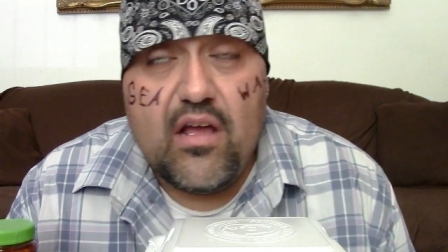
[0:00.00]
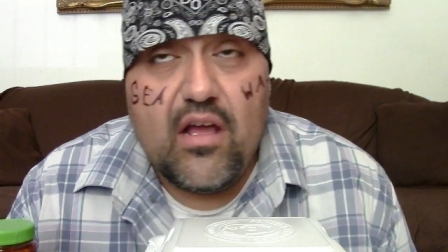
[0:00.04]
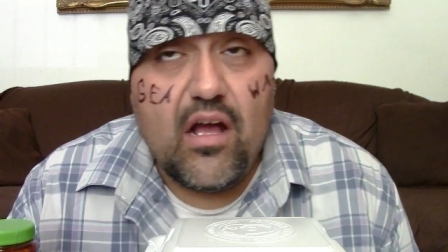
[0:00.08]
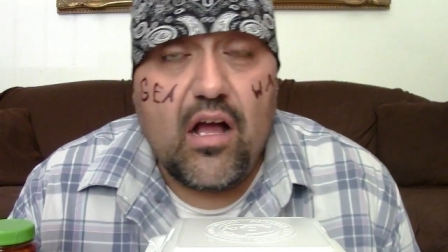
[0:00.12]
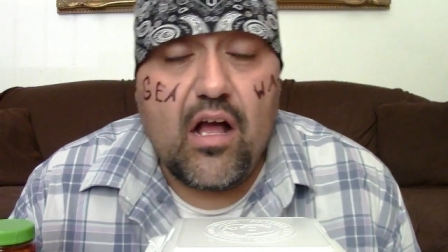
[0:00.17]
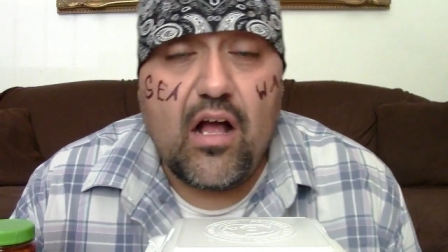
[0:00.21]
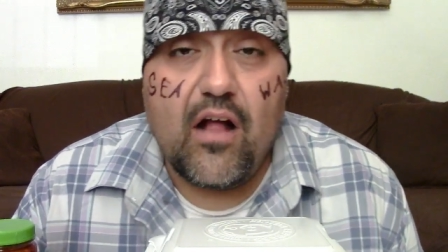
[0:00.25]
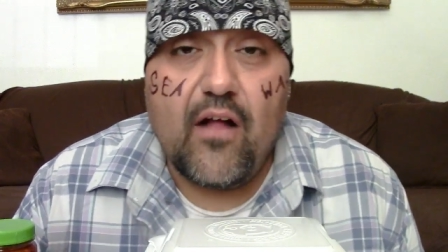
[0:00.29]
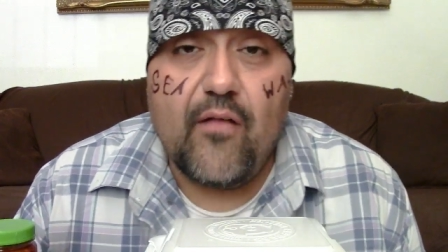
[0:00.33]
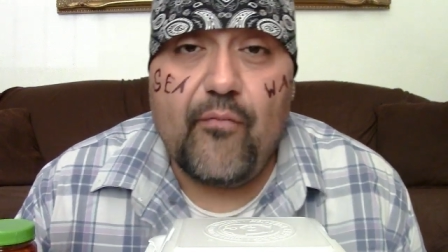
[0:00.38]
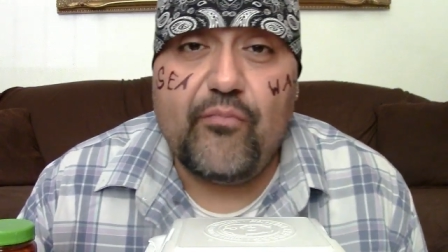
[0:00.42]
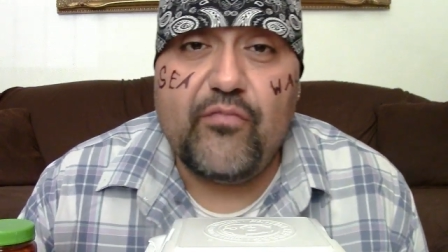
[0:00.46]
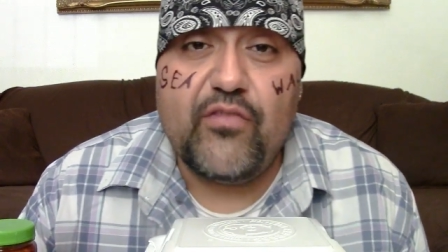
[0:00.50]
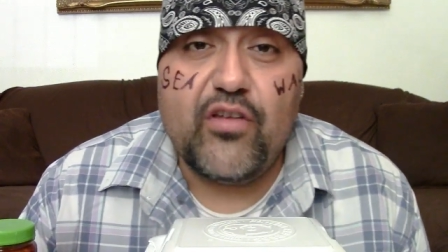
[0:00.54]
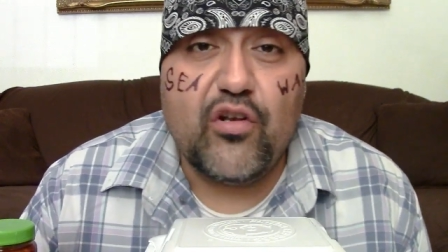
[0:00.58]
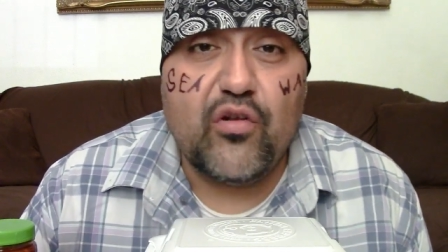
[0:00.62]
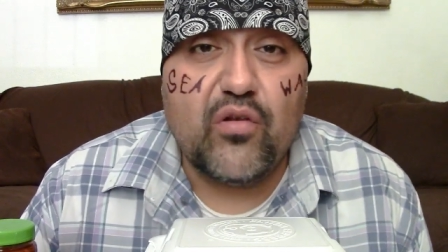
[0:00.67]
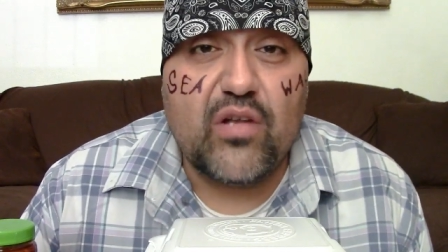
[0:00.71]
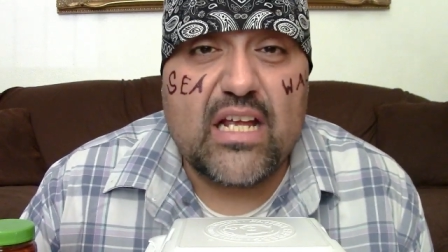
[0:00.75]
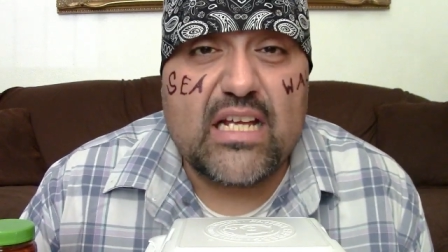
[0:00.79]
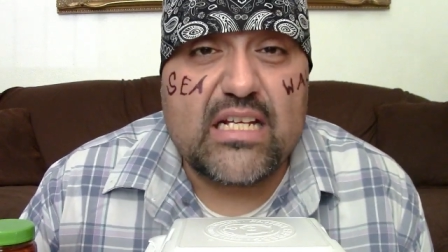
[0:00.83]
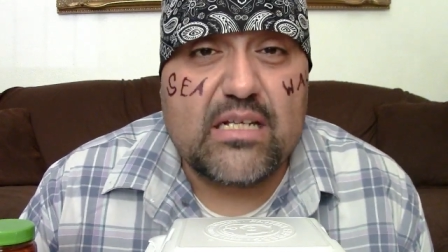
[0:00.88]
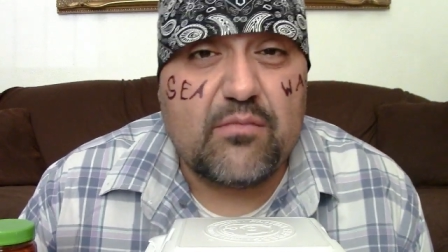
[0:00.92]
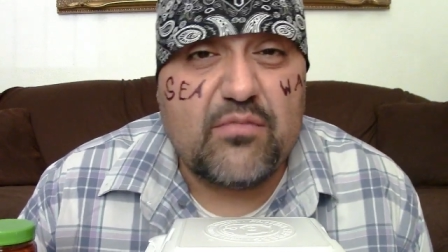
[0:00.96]
Um, you know,
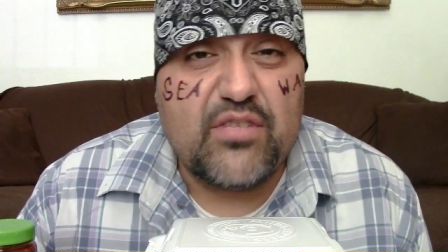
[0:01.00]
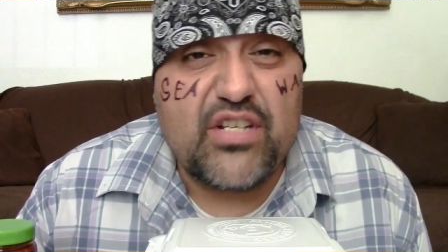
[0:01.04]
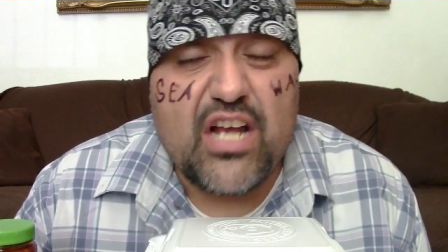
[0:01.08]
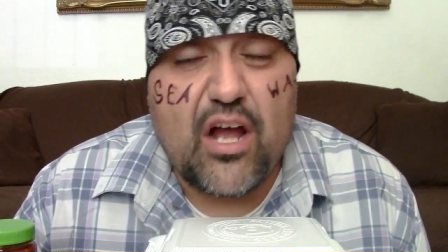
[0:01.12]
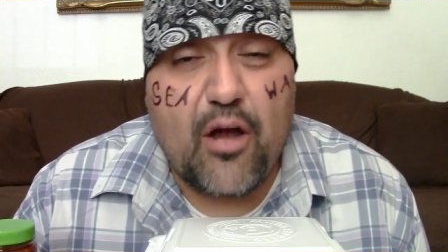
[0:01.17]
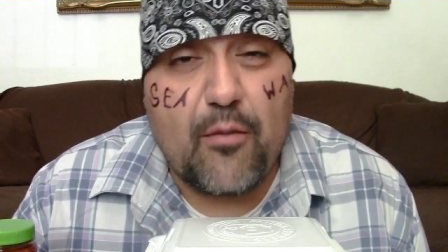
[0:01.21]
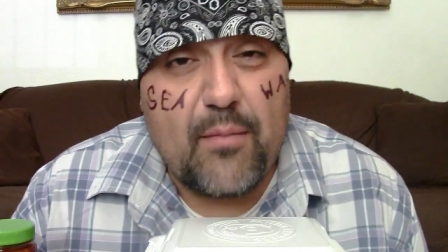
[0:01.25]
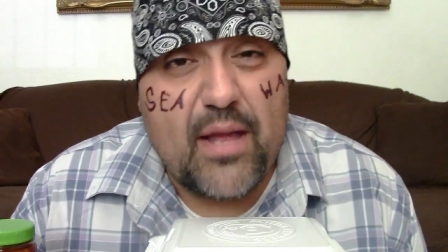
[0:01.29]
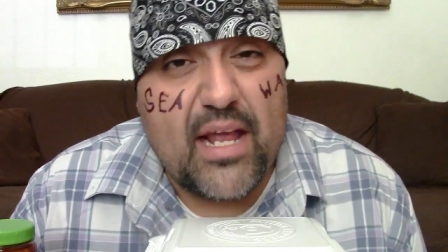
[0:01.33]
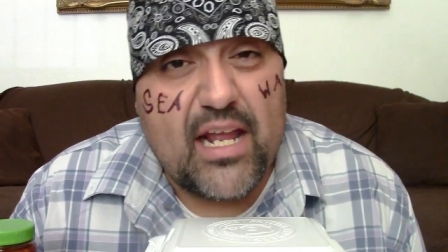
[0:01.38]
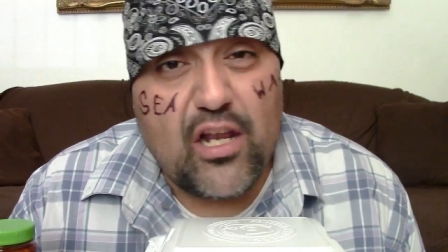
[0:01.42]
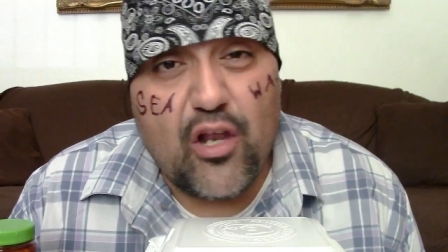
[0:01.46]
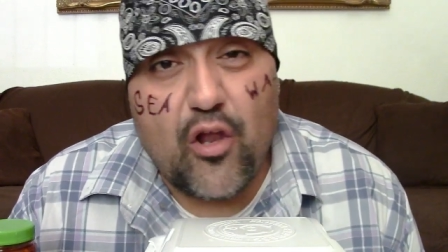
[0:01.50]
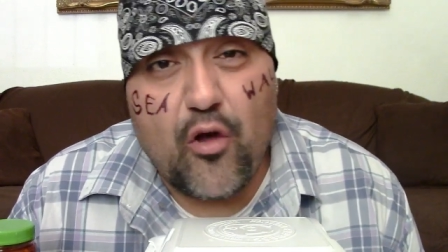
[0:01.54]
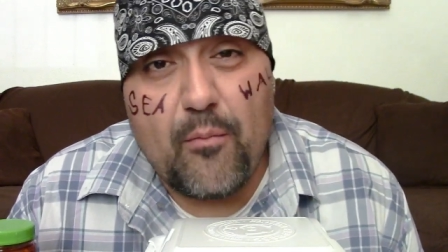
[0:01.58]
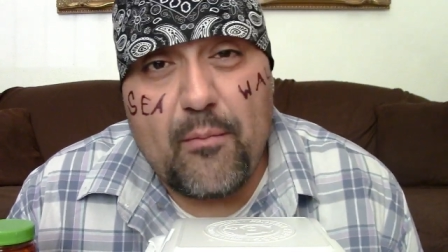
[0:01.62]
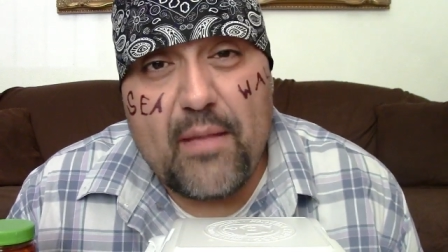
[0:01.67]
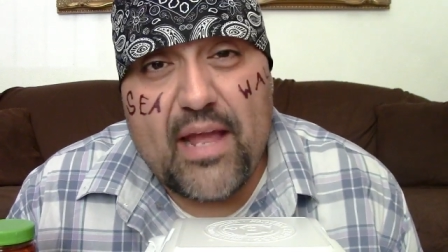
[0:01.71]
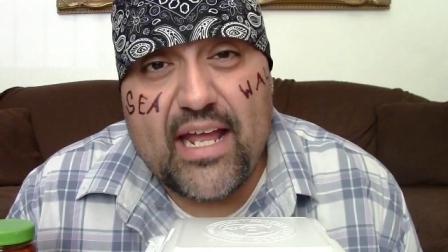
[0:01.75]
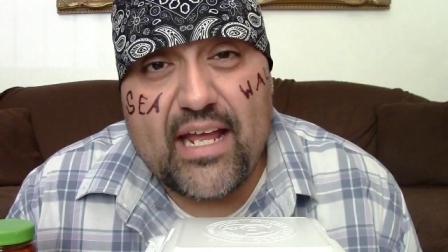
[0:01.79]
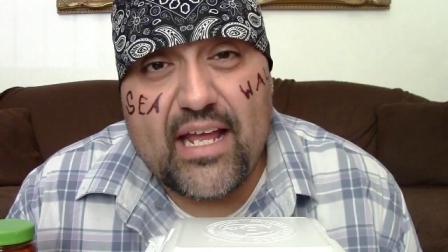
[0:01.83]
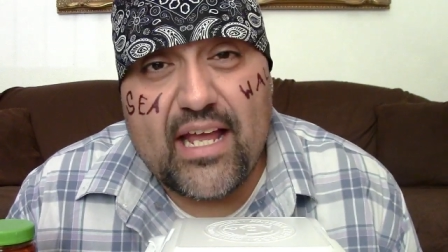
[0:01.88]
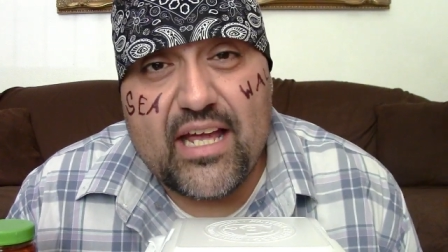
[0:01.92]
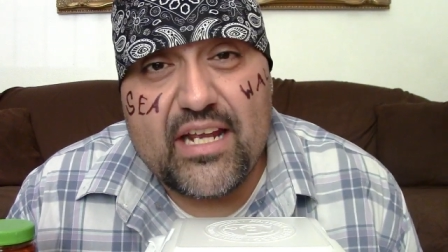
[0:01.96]
like some chow mein, lo
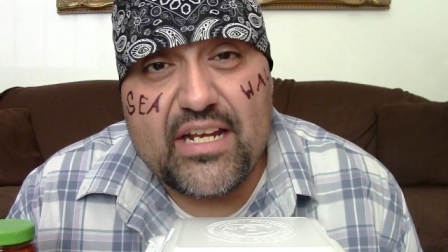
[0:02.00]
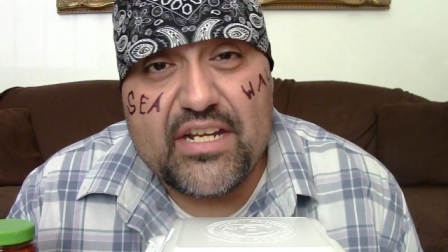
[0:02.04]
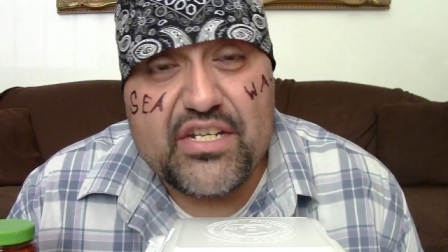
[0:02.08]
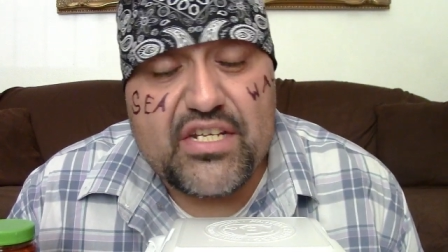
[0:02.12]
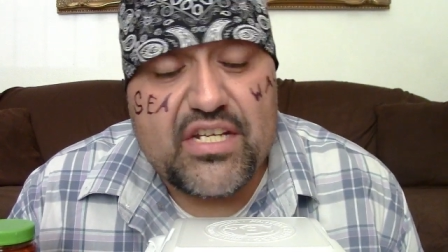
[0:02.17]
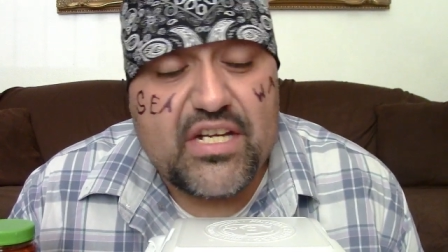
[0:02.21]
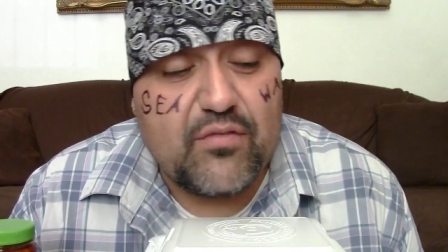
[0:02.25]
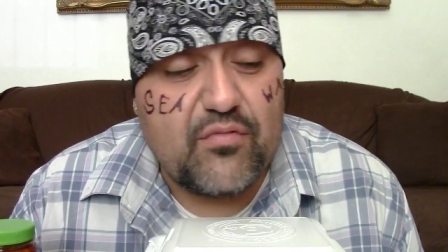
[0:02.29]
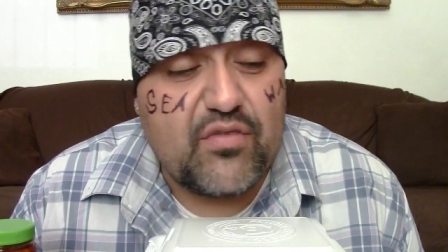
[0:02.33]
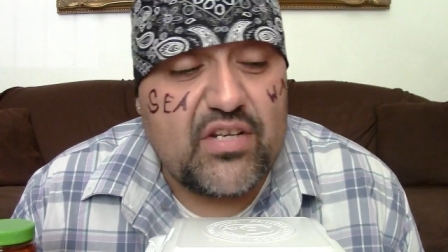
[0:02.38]
mein kind of shit.